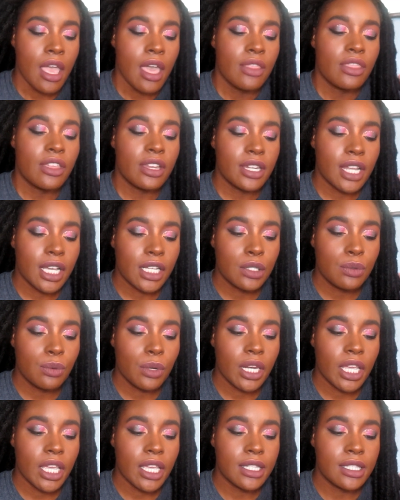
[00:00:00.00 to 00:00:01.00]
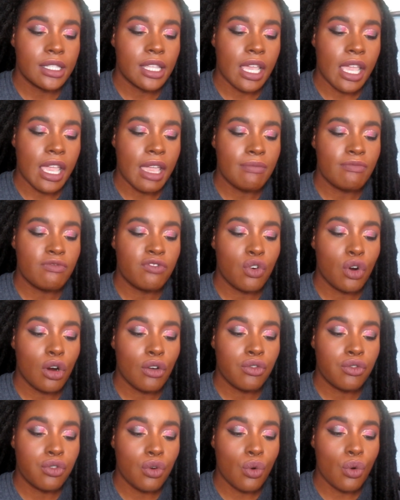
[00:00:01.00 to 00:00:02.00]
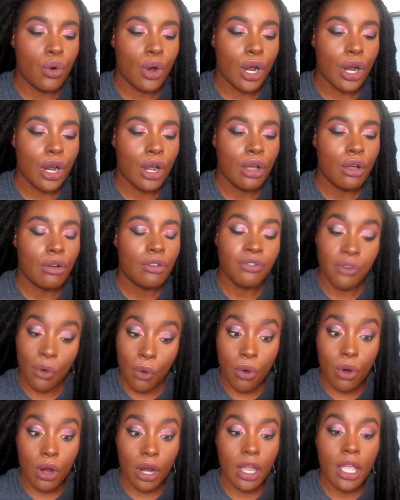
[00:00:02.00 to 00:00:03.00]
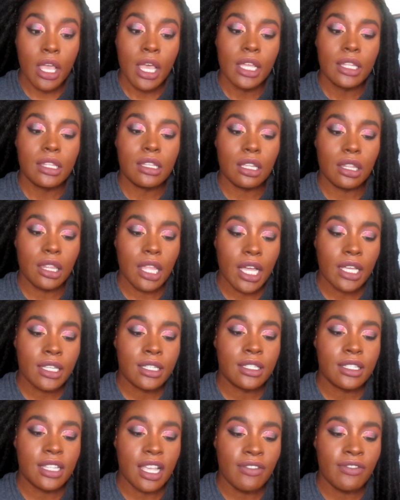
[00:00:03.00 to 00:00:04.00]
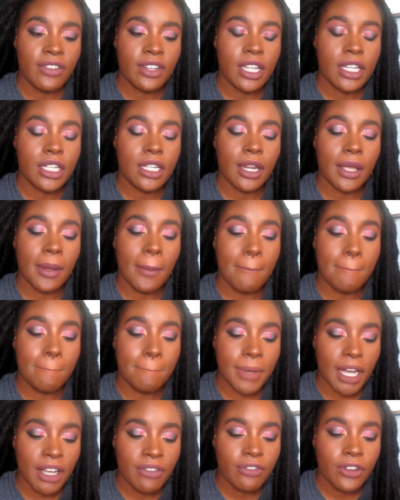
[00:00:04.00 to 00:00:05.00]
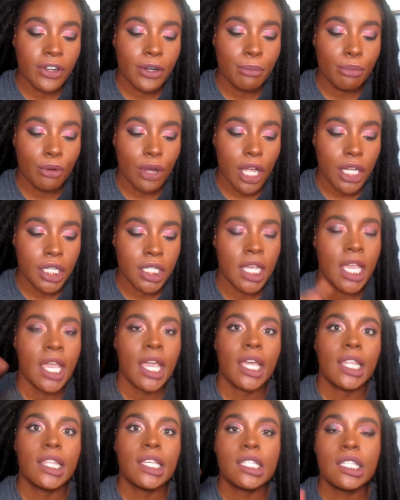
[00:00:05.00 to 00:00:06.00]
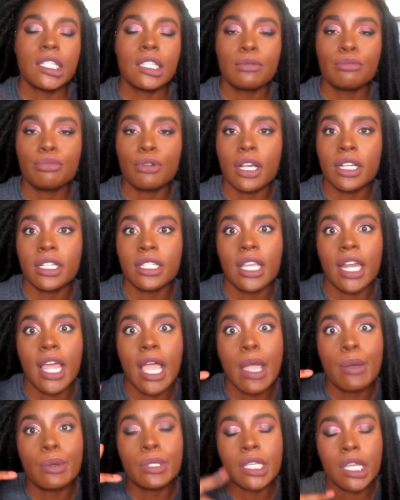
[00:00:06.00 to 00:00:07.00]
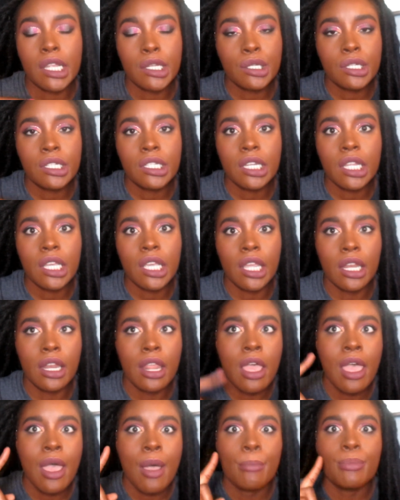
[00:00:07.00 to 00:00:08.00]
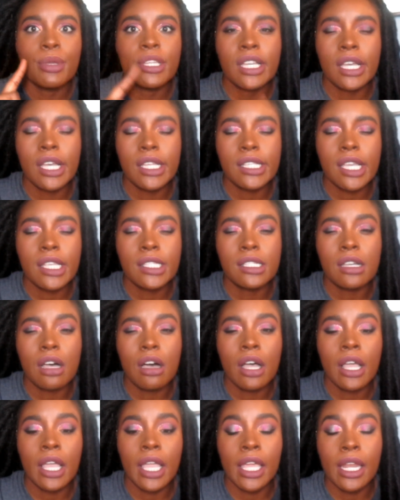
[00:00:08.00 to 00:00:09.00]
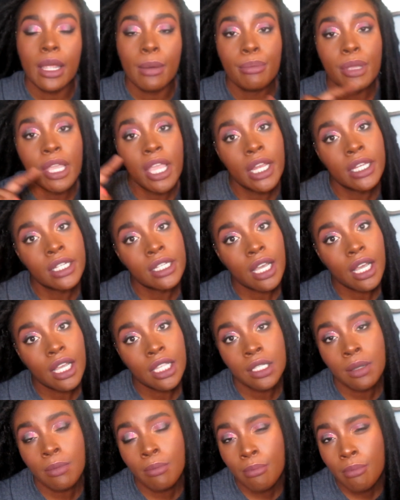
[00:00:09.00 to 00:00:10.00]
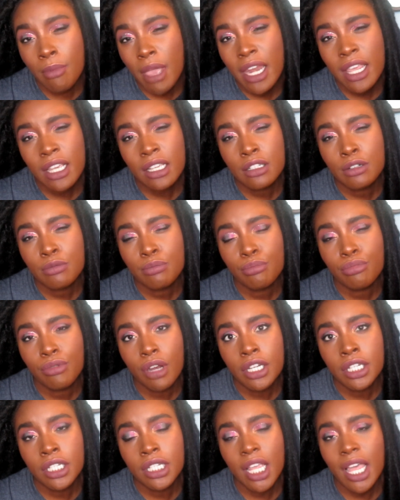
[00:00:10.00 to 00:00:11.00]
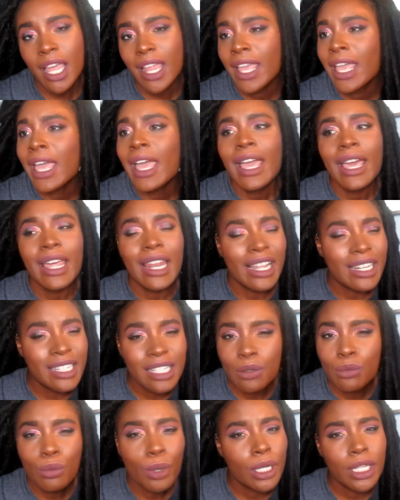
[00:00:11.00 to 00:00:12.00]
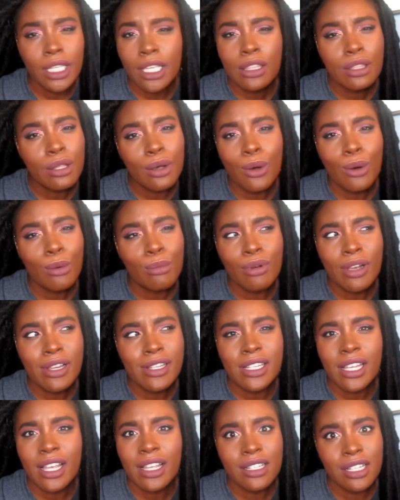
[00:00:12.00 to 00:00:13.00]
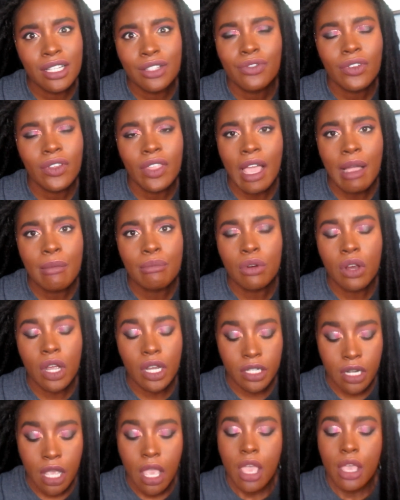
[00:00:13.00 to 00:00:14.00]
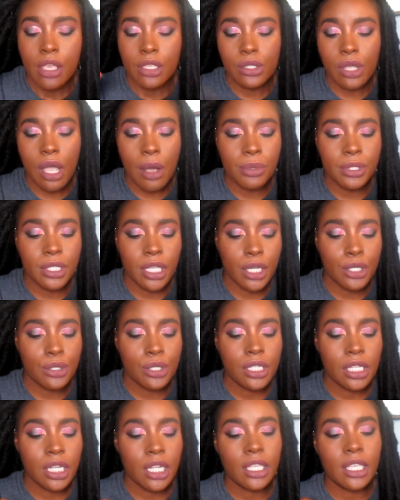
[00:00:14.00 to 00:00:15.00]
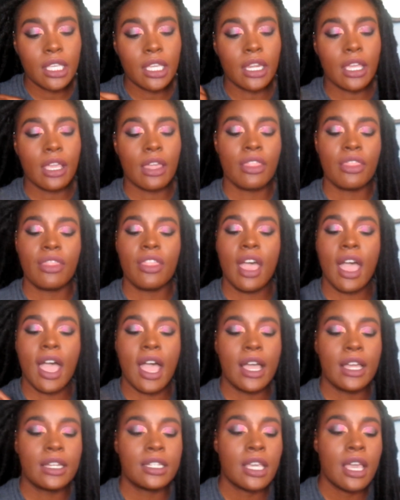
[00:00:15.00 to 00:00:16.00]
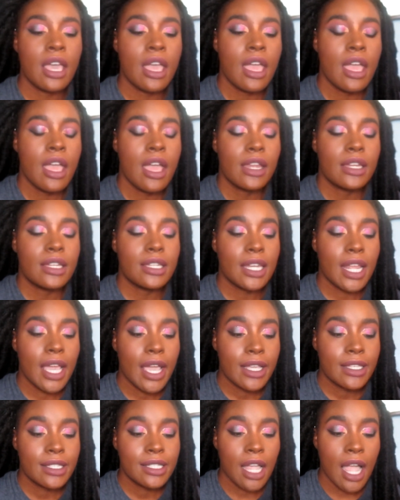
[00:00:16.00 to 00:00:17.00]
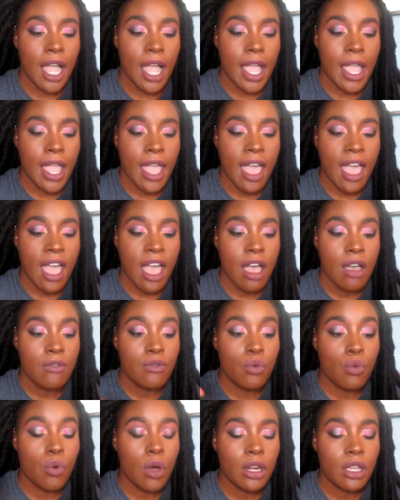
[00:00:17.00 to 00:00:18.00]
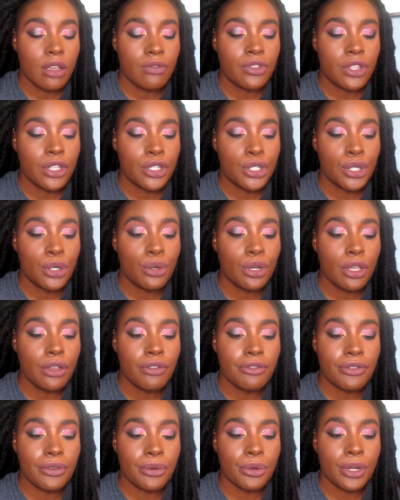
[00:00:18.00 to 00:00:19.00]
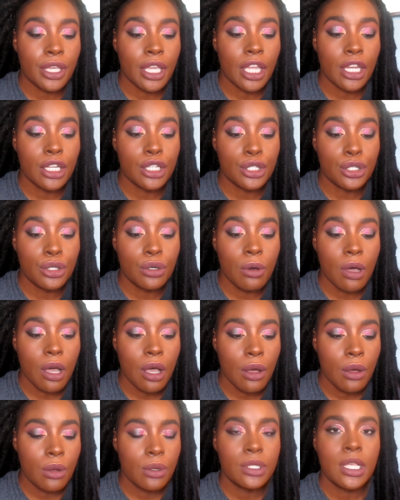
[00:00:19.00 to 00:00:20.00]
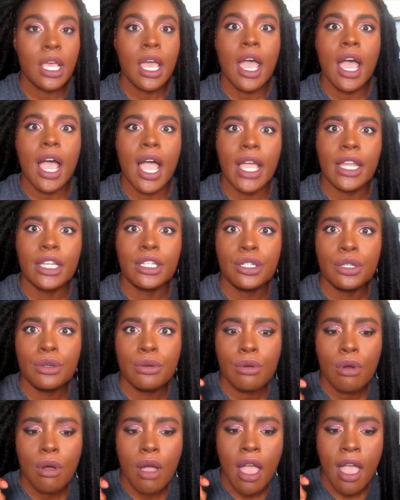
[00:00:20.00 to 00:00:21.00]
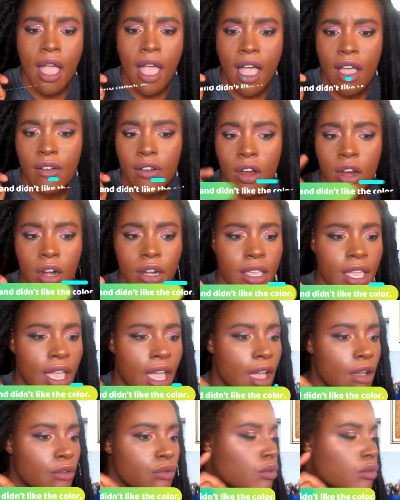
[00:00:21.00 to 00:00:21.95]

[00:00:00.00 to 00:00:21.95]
The next one is the M444 Deluxe Definition Buffer Brush. This is a brush that I was interested in because I saw it in a BH Cosmetics brush set, and I didn't want to get the whole brush set just for that brush, so I was interested in getting that. Next, I have one of the Tutti Frutti Duos. I do have already have